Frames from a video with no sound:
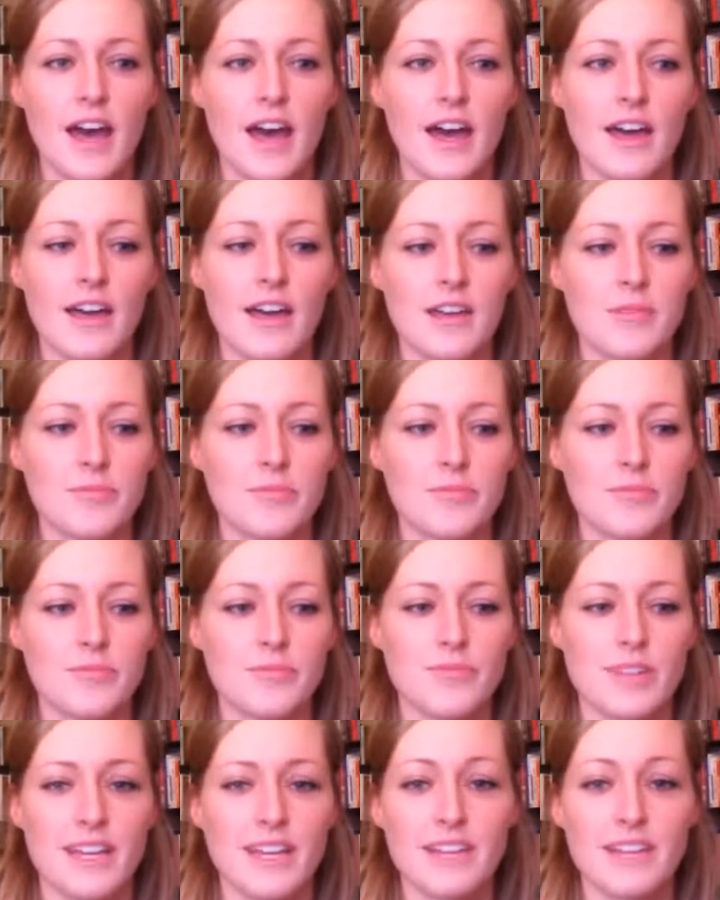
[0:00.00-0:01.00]

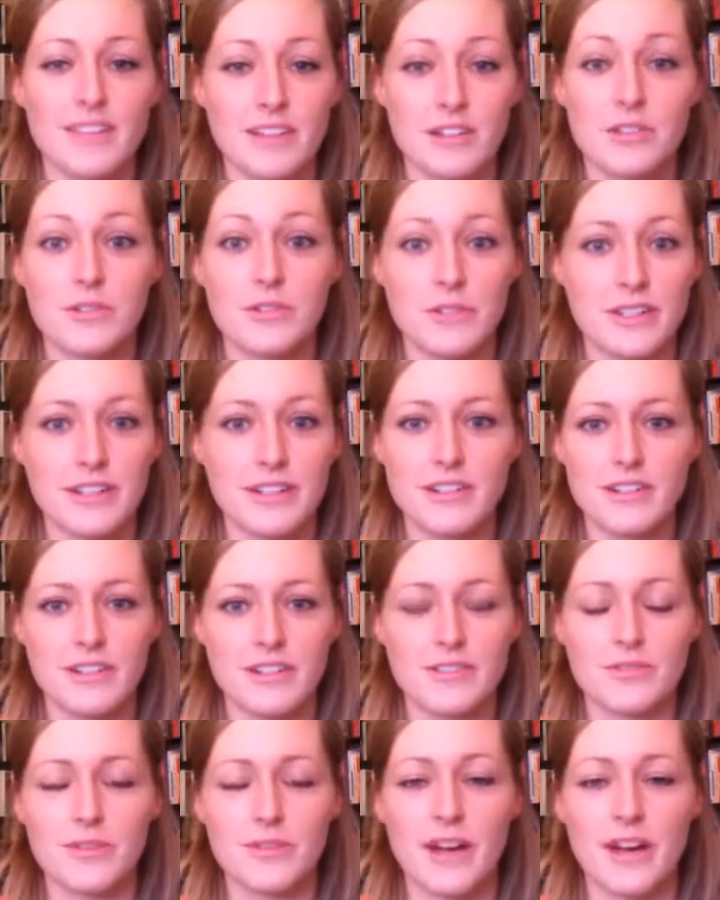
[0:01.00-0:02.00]
in the
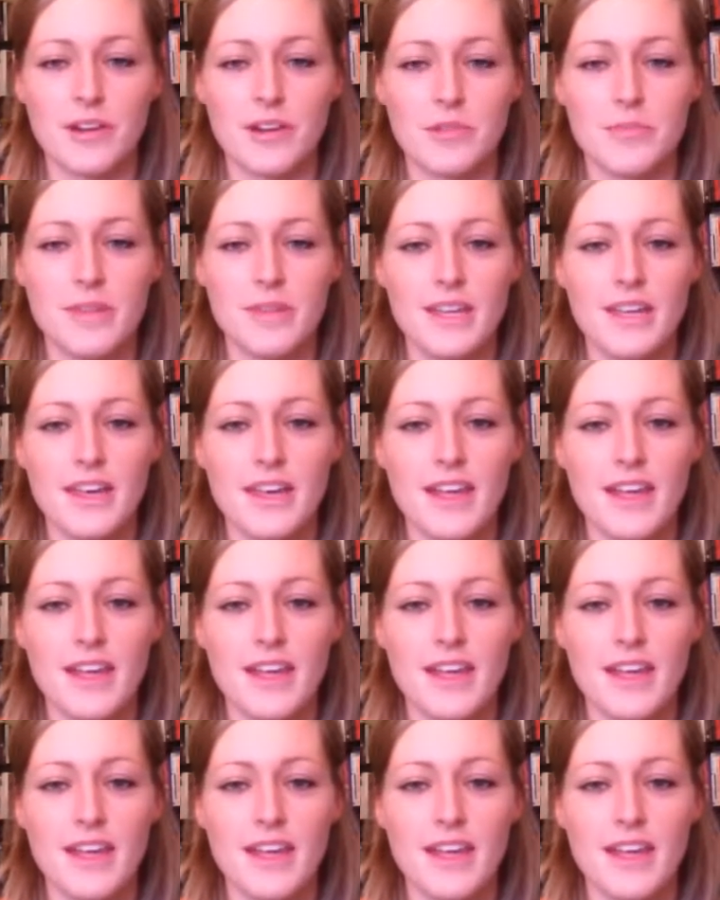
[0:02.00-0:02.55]
career realm,